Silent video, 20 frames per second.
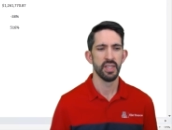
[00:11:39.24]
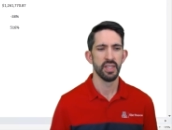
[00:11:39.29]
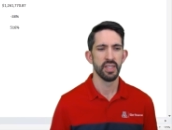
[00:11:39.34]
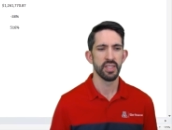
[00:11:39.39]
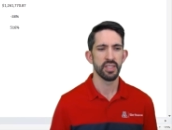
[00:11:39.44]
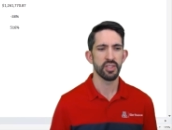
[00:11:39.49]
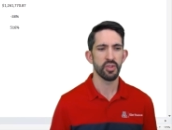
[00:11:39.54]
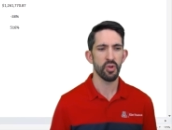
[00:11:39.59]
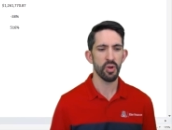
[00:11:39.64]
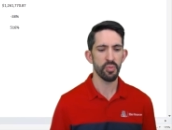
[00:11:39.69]

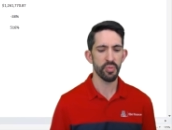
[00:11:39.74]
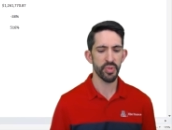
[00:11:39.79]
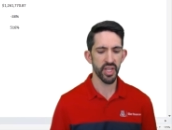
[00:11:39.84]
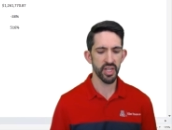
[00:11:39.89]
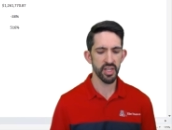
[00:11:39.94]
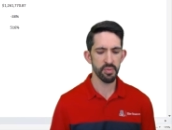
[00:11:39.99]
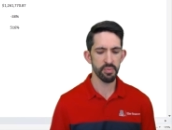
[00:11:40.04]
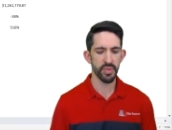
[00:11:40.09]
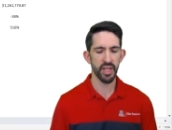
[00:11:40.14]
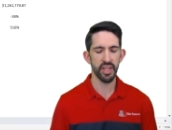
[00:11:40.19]
So our
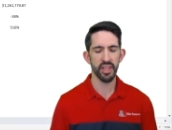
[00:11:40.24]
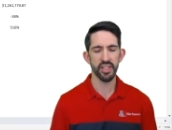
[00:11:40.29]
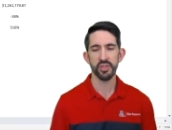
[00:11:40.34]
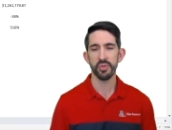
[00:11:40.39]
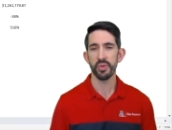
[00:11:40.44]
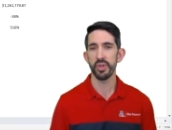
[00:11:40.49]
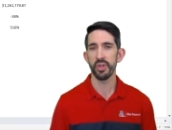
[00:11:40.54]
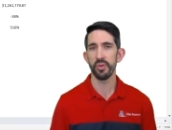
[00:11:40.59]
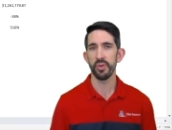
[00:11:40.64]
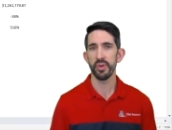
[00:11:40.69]
beginning balance,
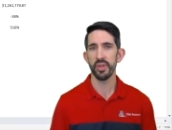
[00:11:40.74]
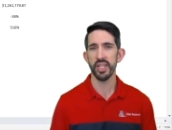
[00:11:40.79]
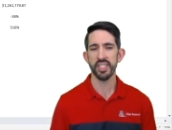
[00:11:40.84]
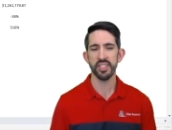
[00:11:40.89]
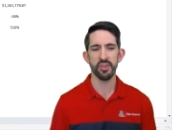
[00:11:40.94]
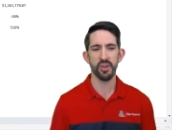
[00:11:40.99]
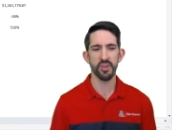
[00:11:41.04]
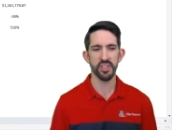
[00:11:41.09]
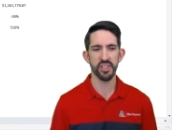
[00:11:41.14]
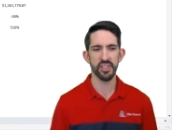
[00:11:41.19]
we know, well, that
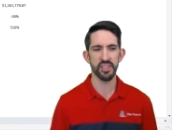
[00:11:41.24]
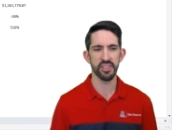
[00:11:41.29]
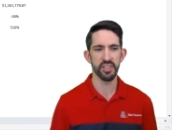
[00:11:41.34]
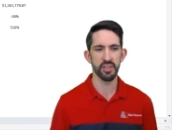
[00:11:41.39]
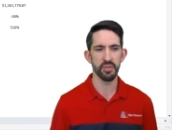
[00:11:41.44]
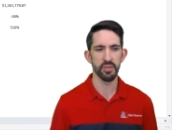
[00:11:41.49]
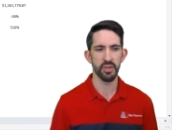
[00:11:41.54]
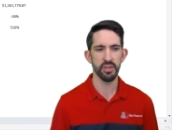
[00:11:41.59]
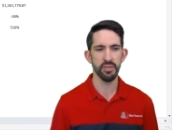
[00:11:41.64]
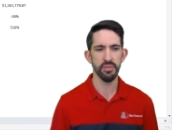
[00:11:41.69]
starts at
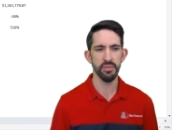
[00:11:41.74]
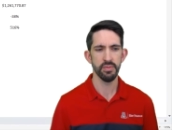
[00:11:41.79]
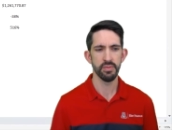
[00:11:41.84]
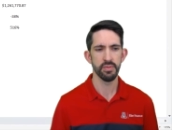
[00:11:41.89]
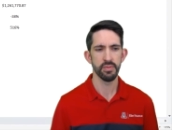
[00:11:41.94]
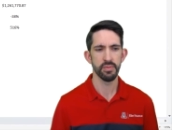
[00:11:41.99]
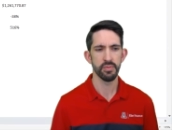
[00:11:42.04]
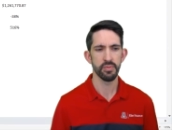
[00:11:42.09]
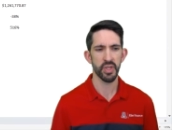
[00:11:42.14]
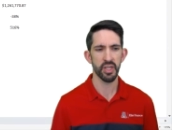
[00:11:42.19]
zero.
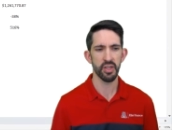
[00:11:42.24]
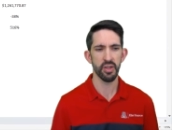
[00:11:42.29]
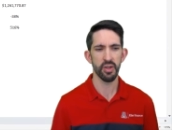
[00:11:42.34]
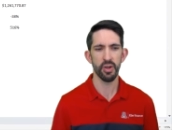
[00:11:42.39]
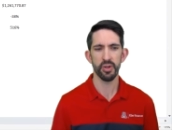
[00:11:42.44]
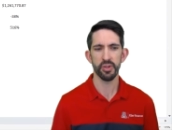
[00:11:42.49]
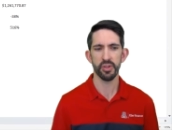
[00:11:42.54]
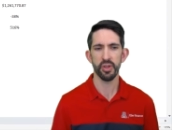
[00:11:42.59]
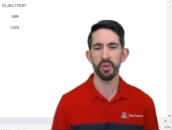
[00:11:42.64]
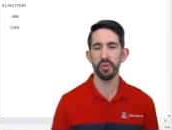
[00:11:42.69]
We can
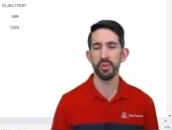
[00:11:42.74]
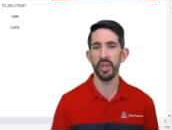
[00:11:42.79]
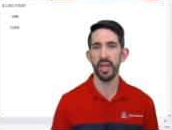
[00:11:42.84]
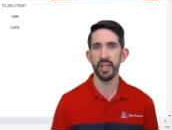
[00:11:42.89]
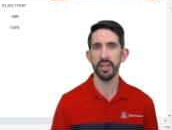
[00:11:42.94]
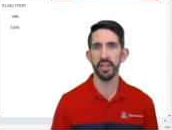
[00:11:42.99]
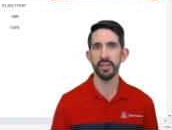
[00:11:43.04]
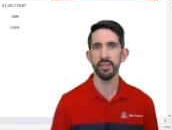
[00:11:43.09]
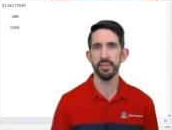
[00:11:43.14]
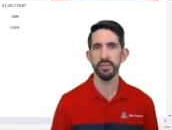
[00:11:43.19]
hard code that
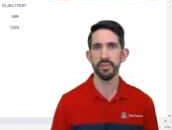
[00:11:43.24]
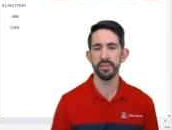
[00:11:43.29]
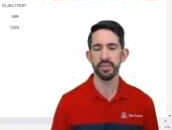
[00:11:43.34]
in.